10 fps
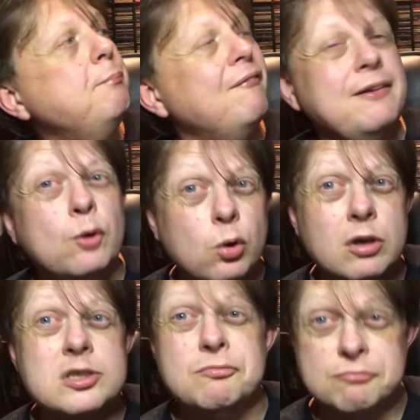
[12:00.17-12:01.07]
but they've all
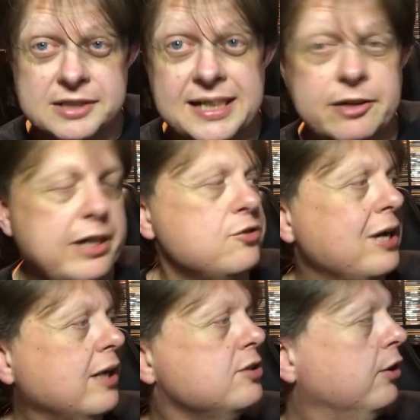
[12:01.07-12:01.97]
got some really great
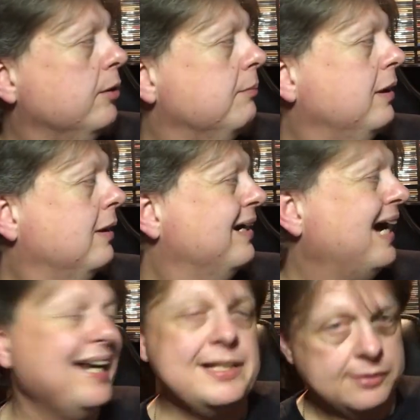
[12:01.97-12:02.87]
tracks on them.
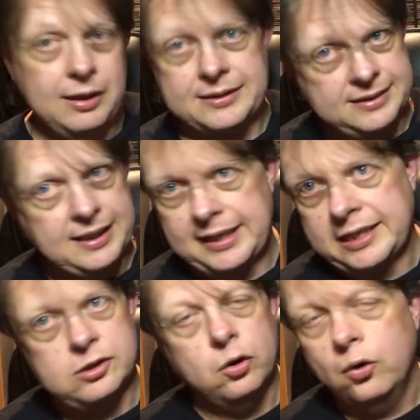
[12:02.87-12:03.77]
And he's, as I say,
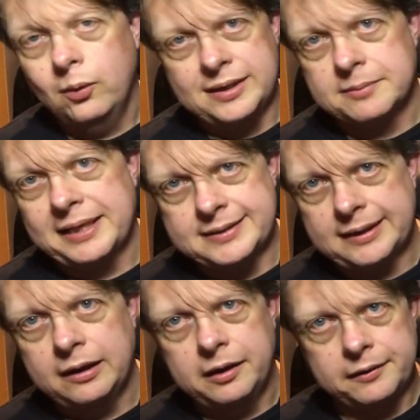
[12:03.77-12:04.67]
he's always
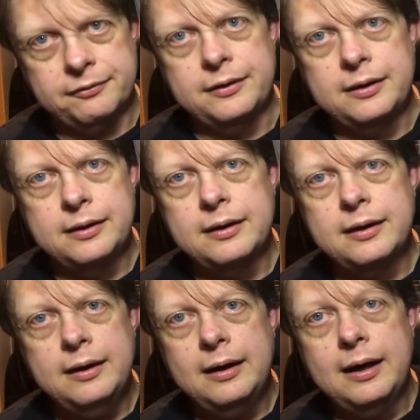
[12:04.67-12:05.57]
amazing live.
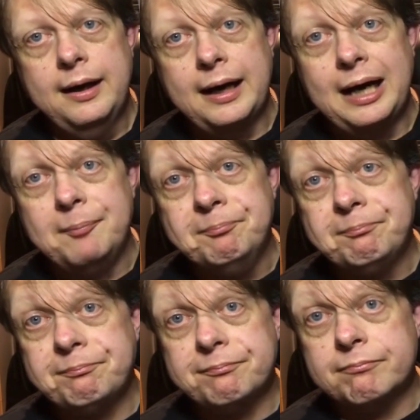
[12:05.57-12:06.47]

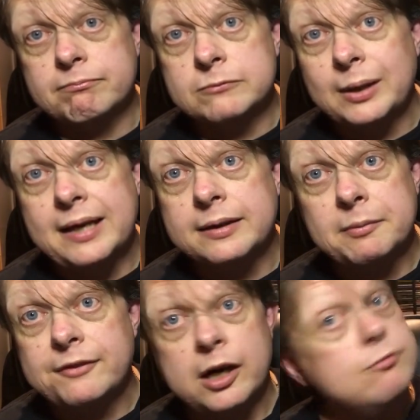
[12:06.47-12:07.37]
But yeah,
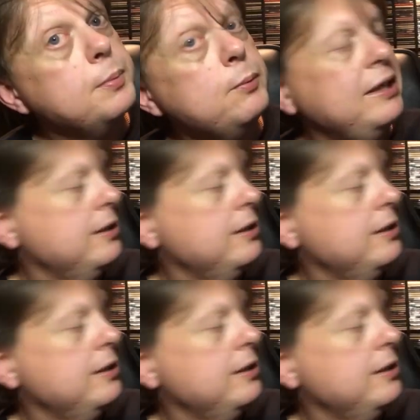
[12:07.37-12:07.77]
number five, Robbie